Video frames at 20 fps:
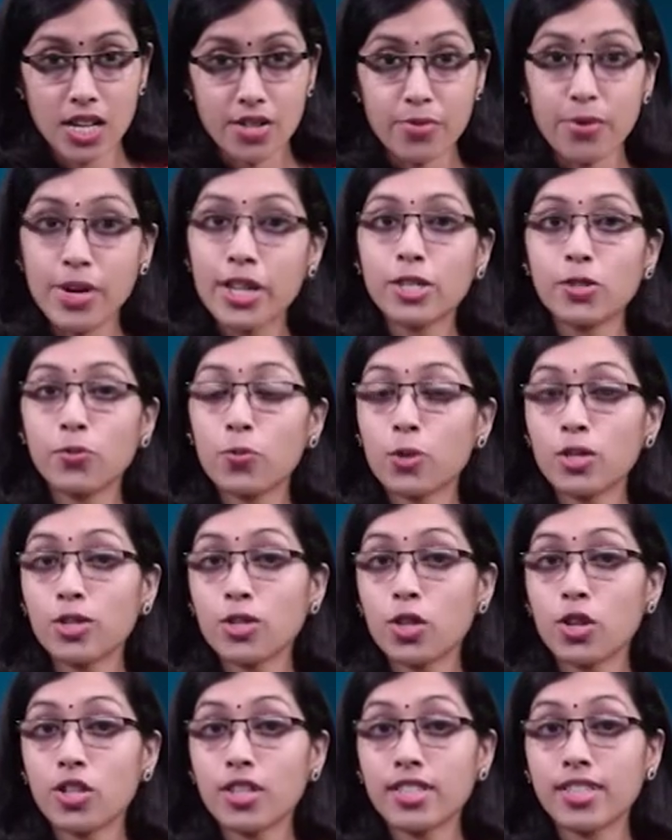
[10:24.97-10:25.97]
Race was
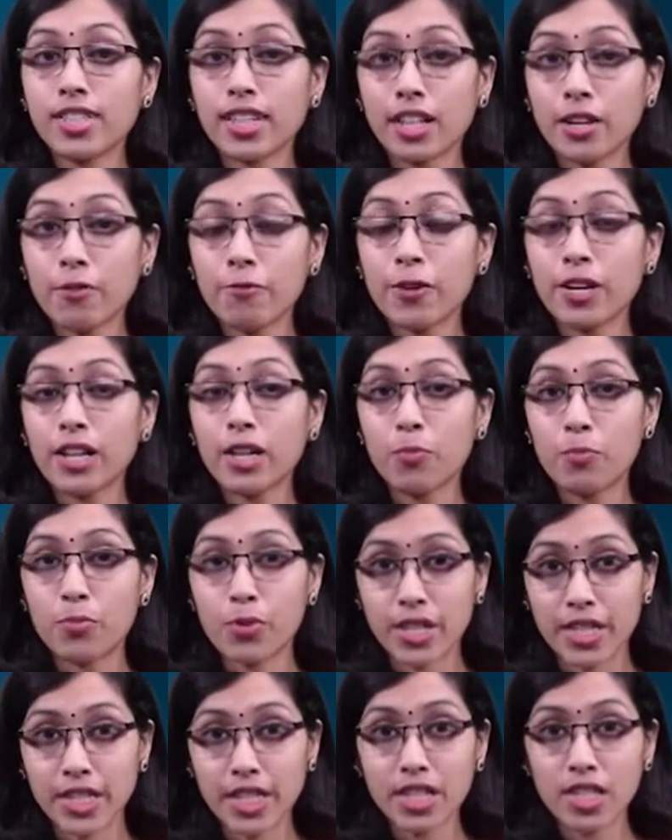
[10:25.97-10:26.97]
not a significant
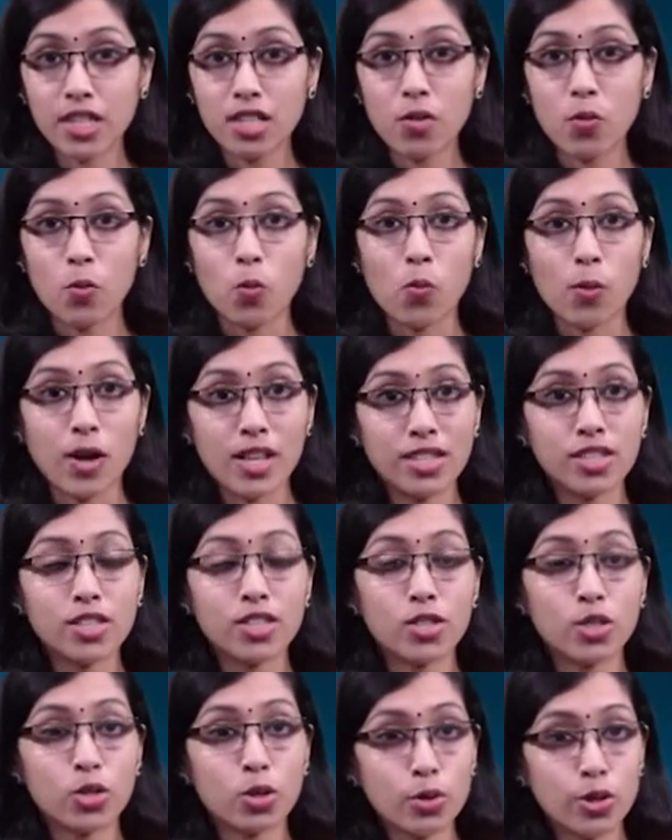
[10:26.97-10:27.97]
predictor once
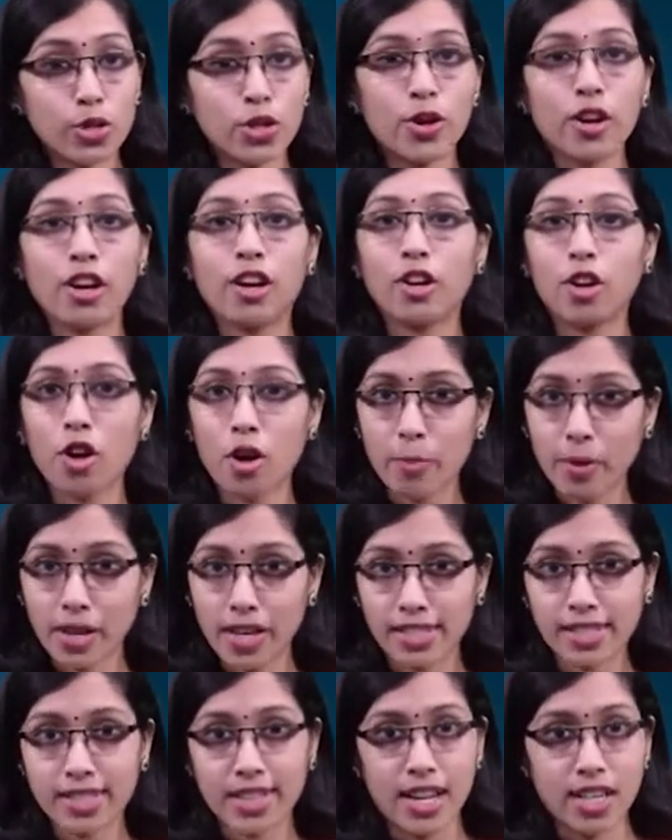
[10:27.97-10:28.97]

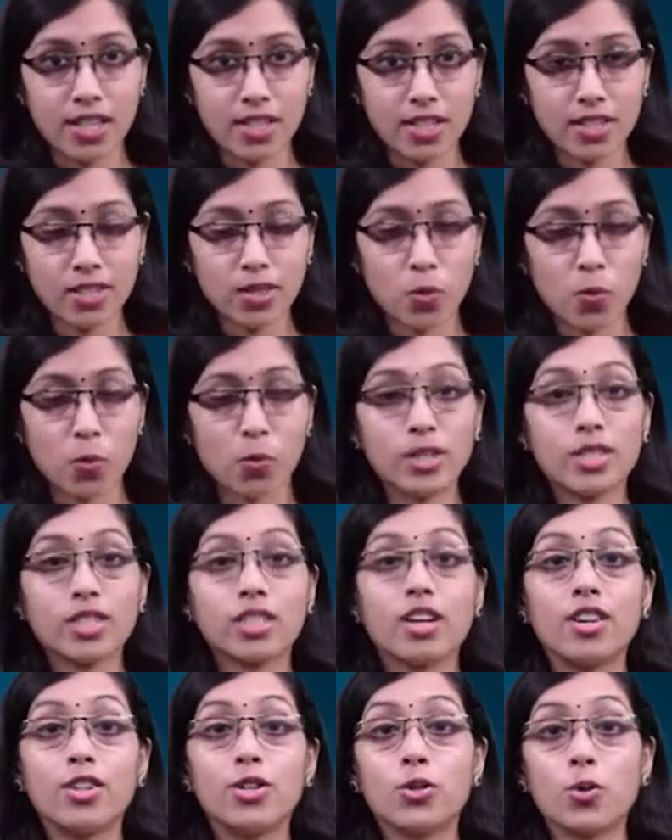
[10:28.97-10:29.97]
socio-economic status was
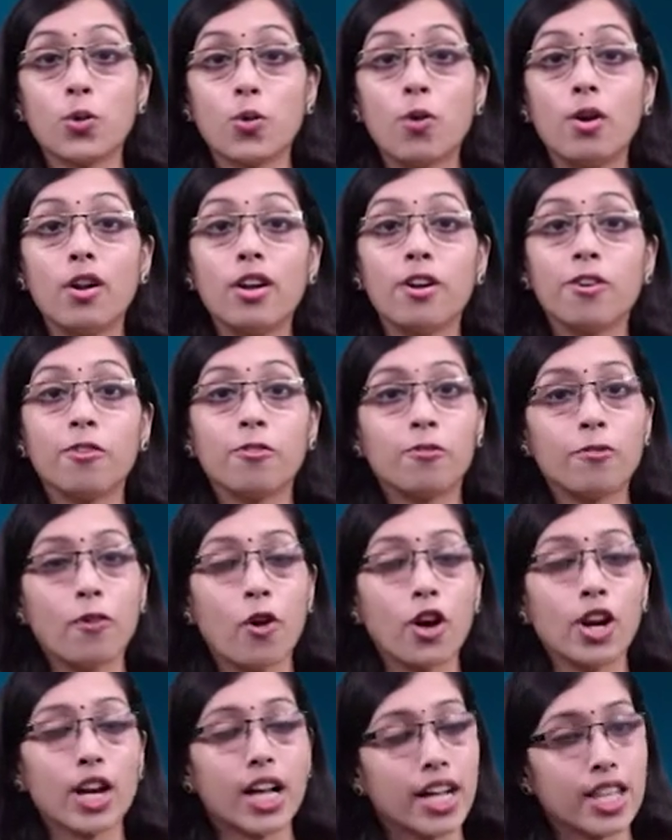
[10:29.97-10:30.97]
controlled
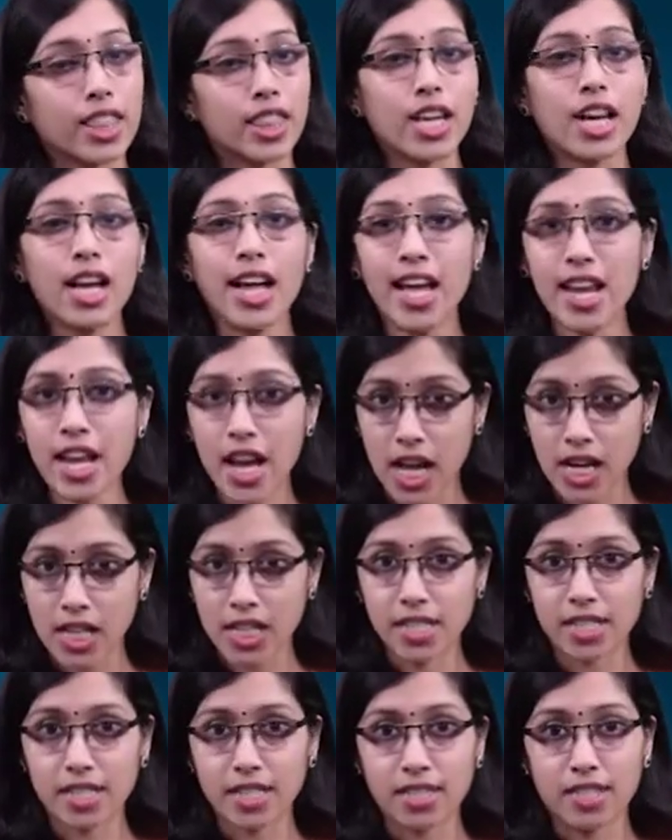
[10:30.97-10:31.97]
for in the
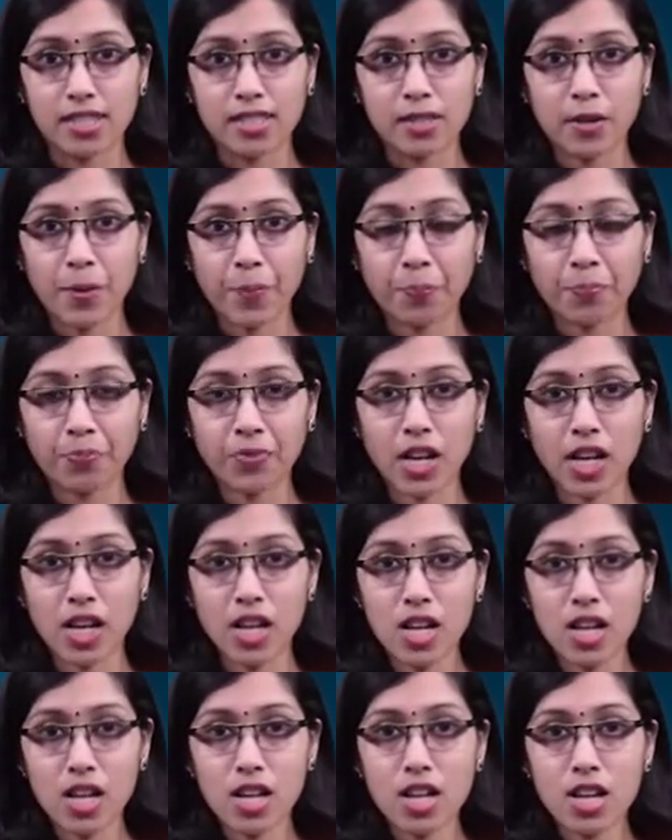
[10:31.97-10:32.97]
analysis.
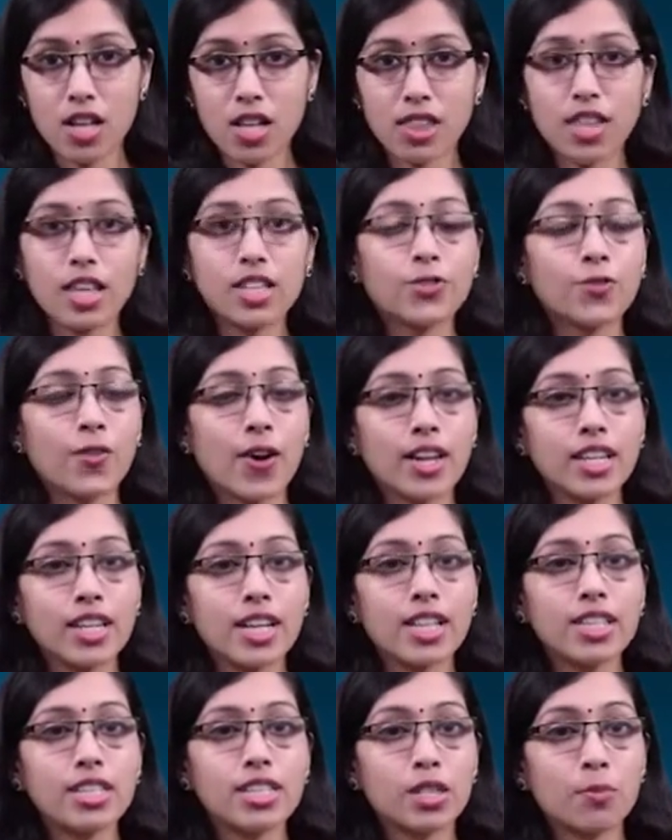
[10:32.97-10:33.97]
This
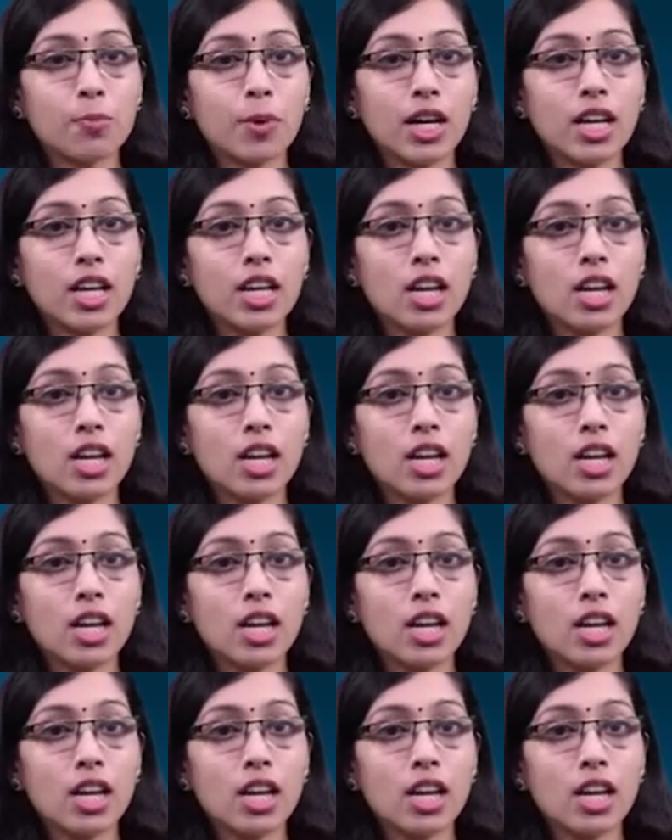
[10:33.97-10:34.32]
finding is typical